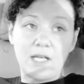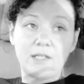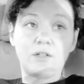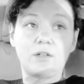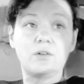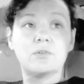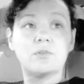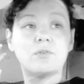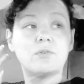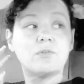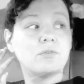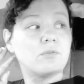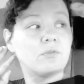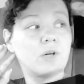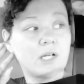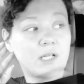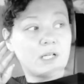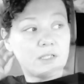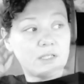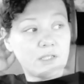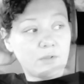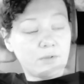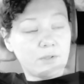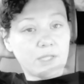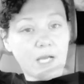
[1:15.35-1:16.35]
I don't
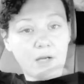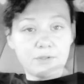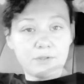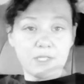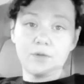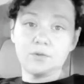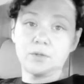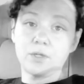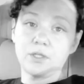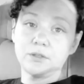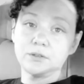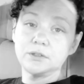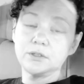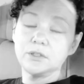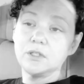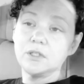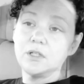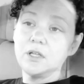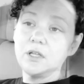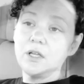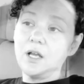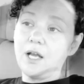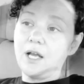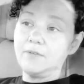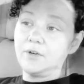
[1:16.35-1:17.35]
want to deal with the outside world.
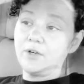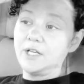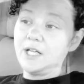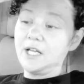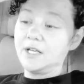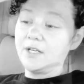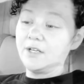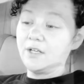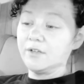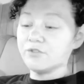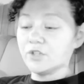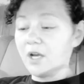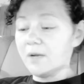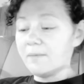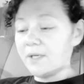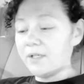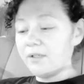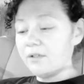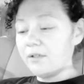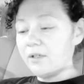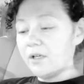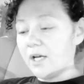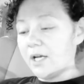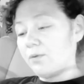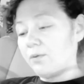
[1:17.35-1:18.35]
I've already had enough
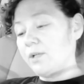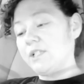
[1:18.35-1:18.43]
trauma.